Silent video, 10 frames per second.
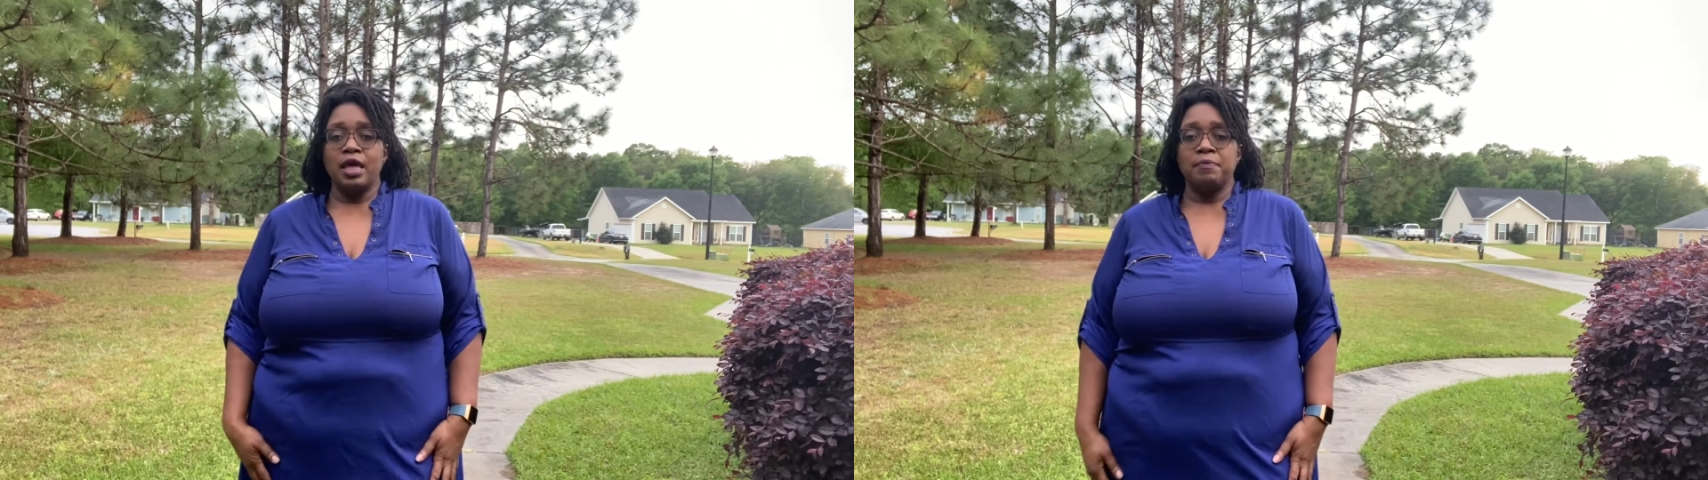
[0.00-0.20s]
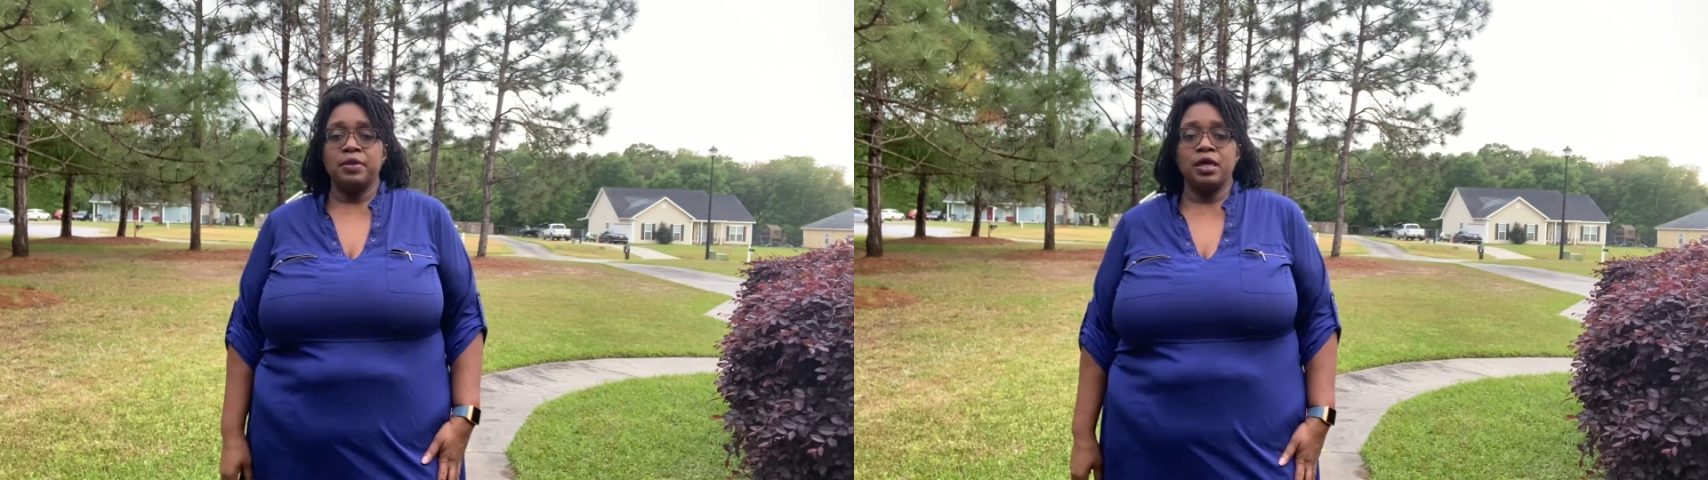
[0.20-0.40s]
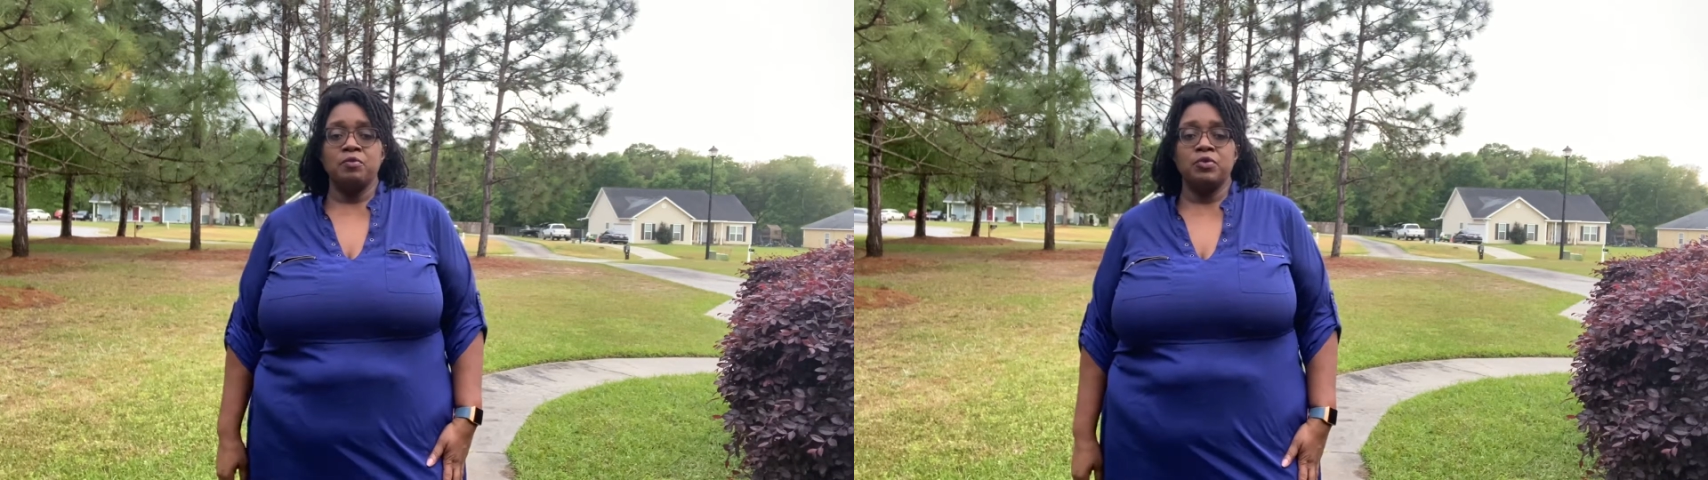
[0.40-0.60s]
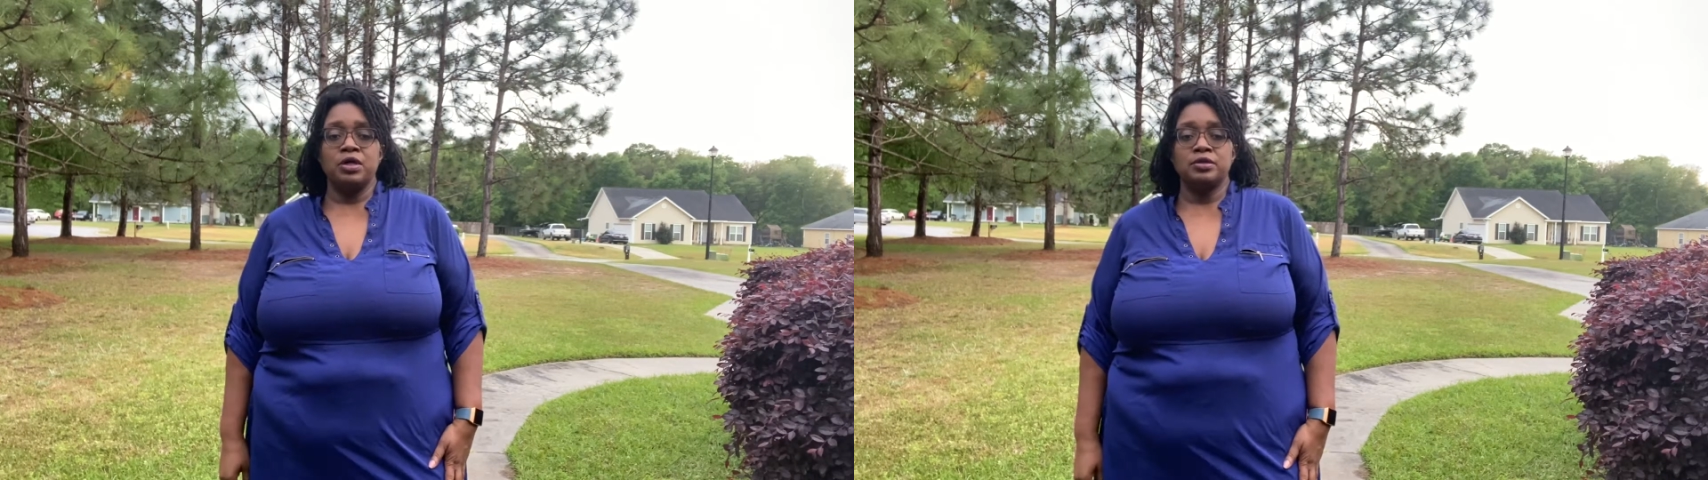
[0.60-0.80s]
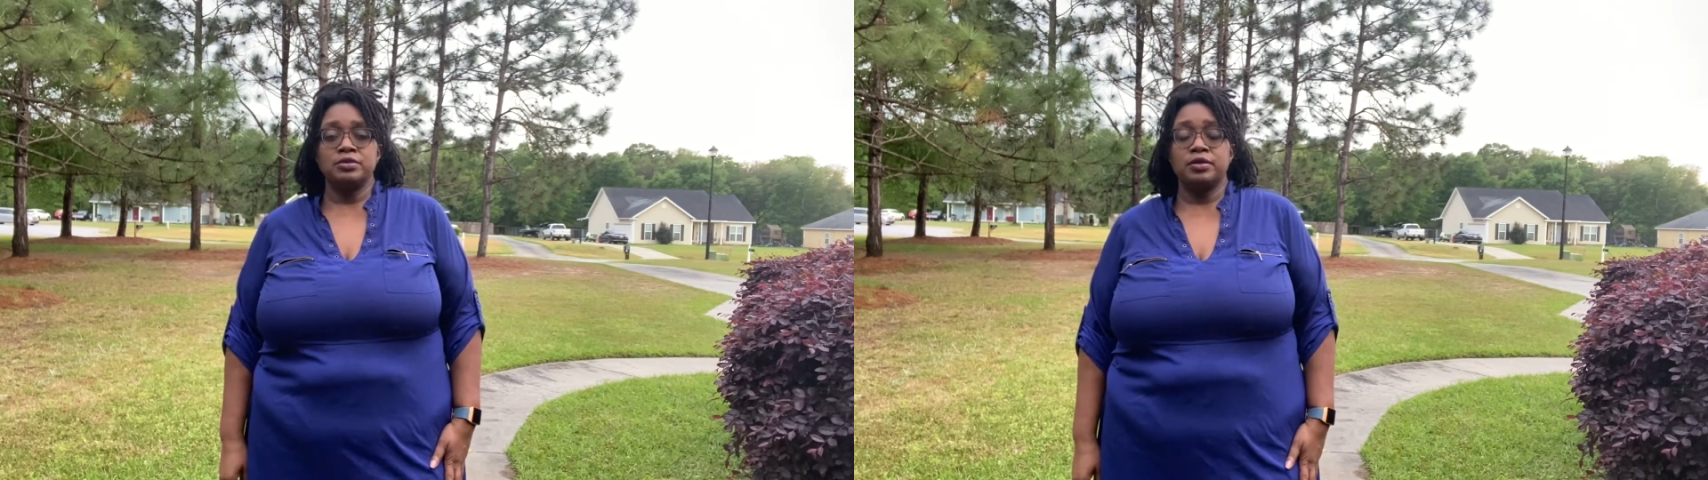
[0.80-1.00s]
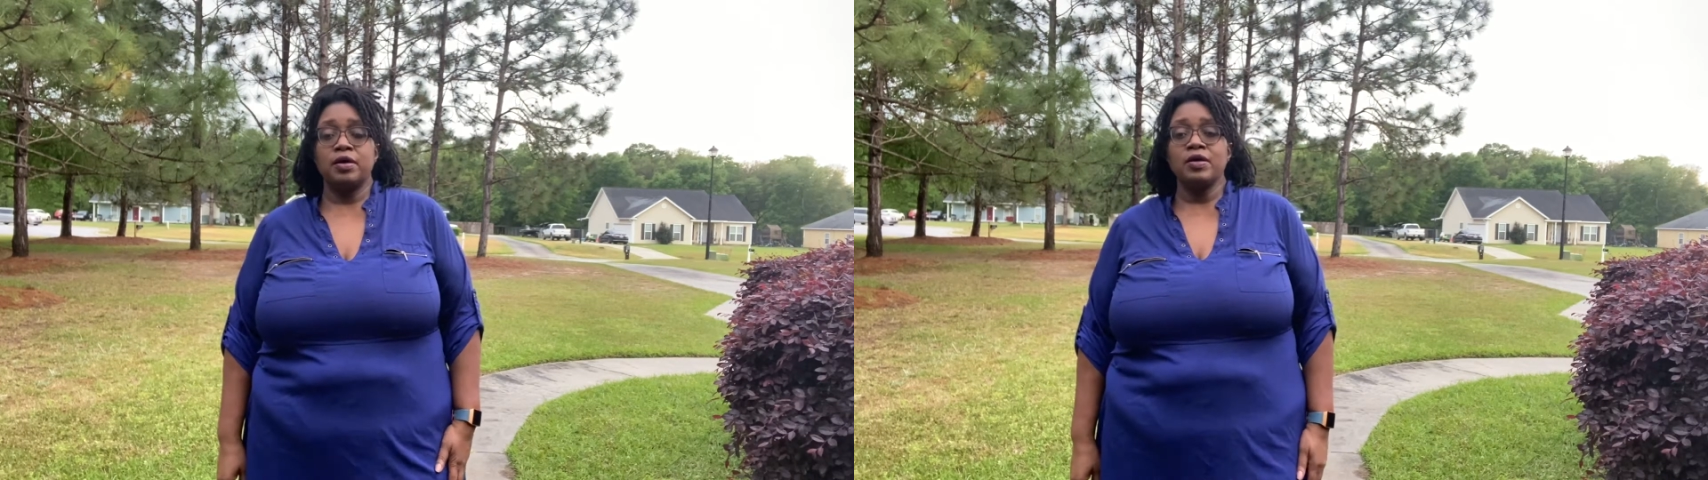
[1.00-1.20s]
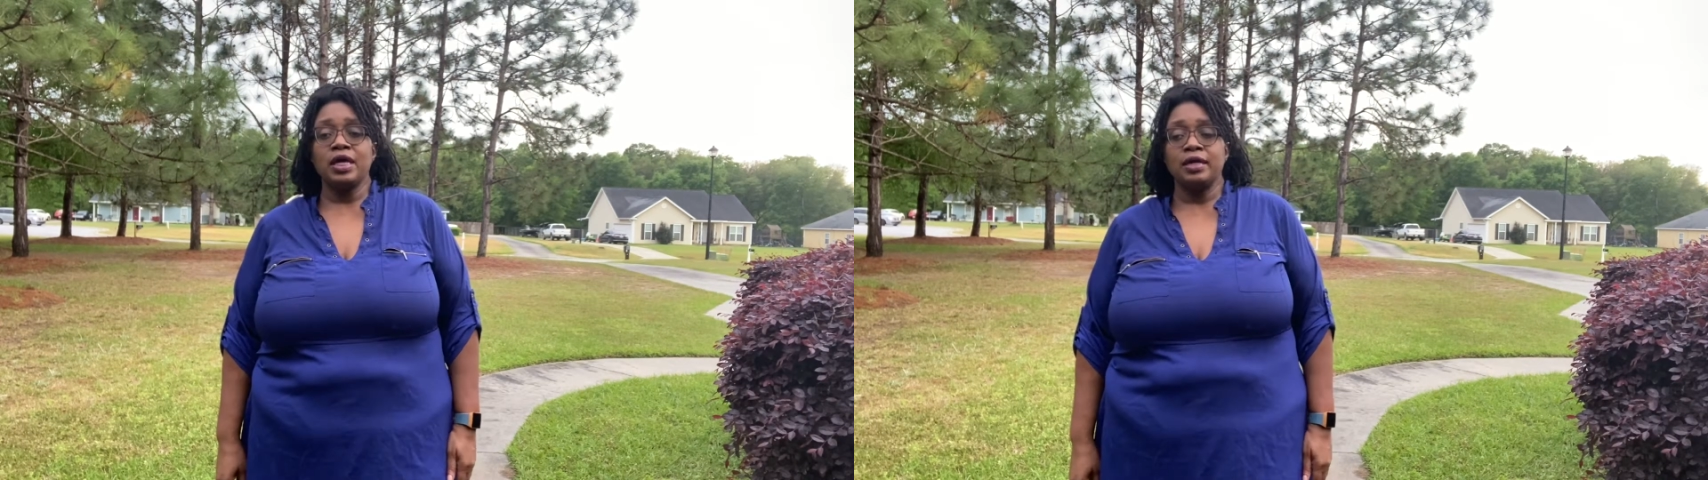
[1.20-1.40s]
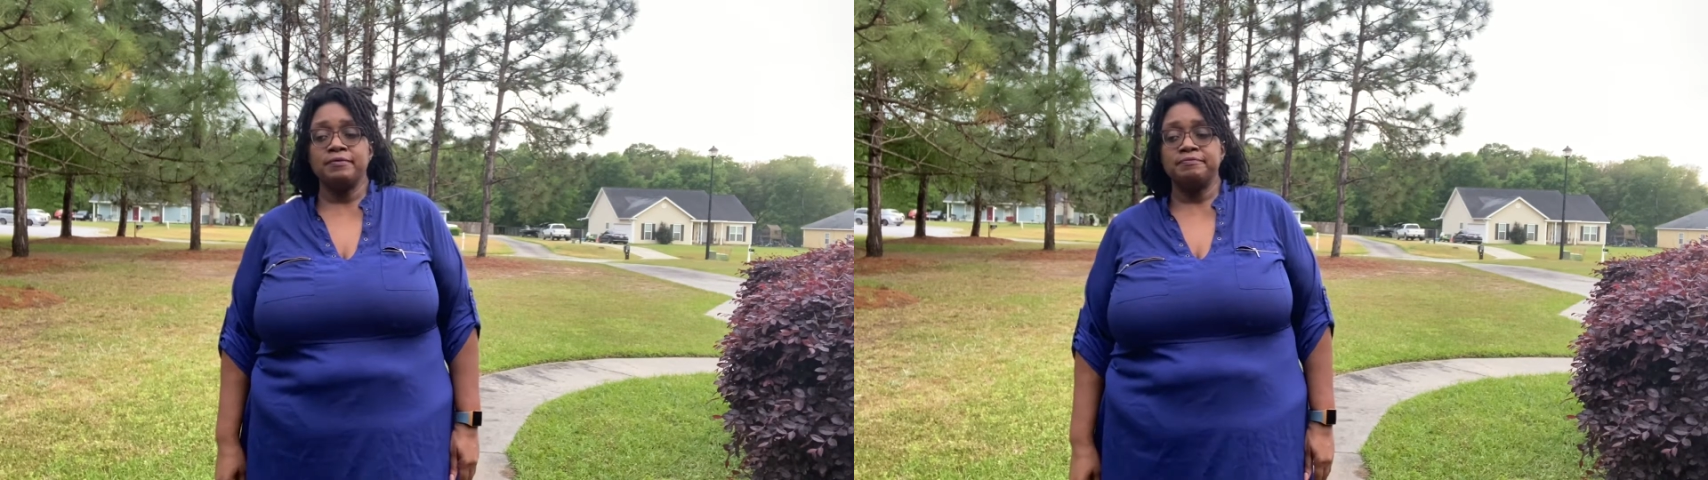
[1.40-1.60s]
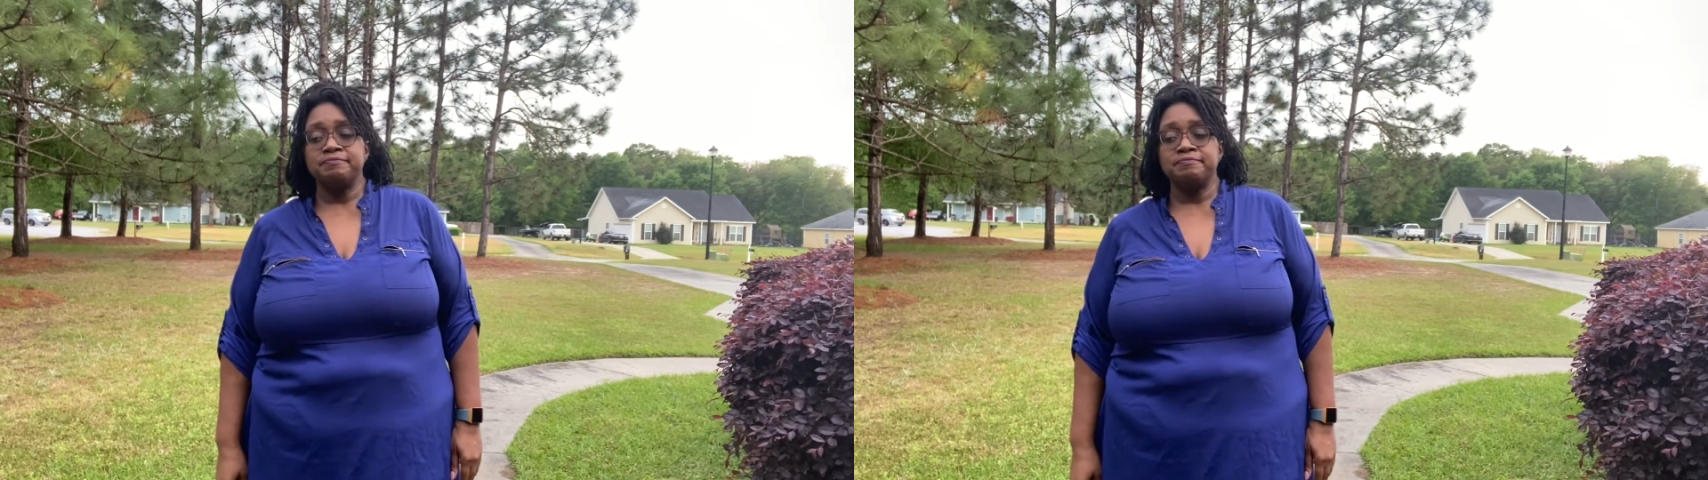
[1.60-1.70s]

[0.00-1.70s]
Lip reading: that plan was, okay,